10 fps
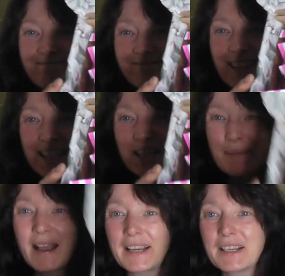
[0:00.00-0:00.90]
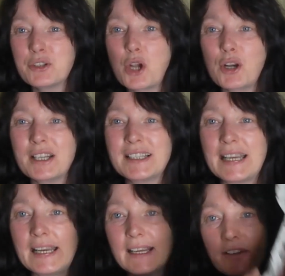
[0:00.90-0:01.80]
this is my
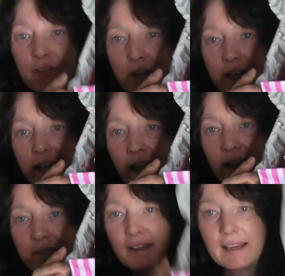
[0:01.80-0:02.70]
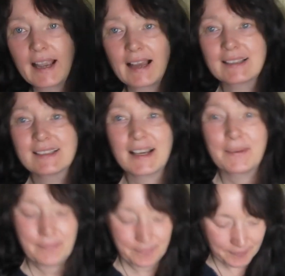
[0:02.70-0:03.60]
chocolatey free advent calendar.
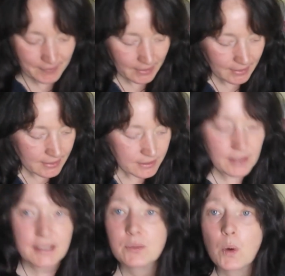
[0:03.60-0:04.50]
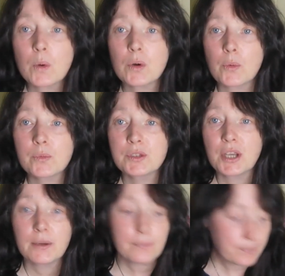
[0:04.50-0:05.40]
So that's what we're up to.